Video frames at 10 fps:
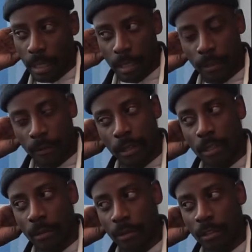And at
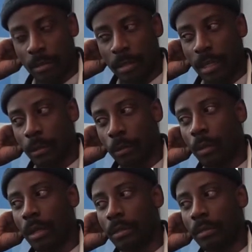first it was just going to be like
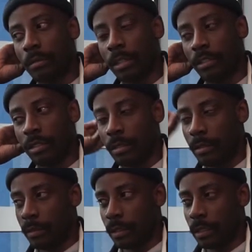one picture
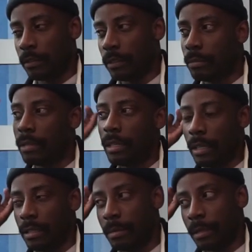of the cover, but it
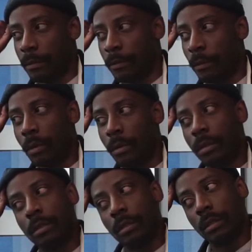ended up being four.
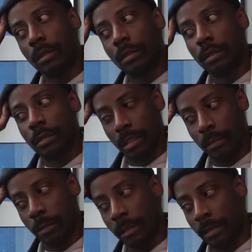So
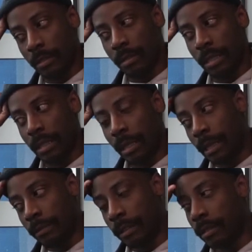I'm really pleased with that.
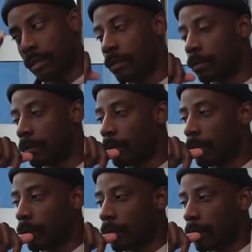I think that
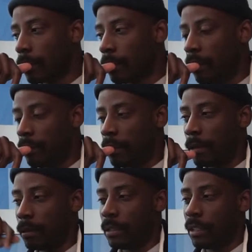we
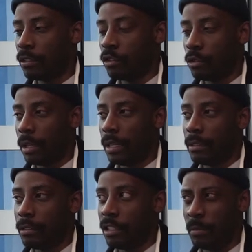found our like stride,
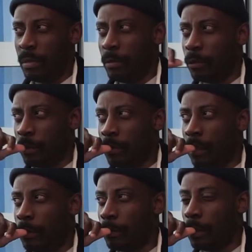because we've been sort of
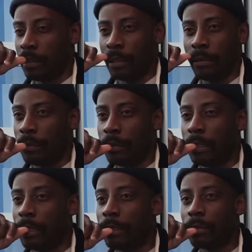like working together for
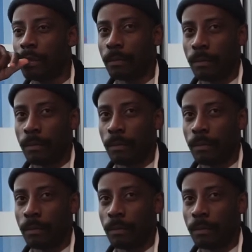years,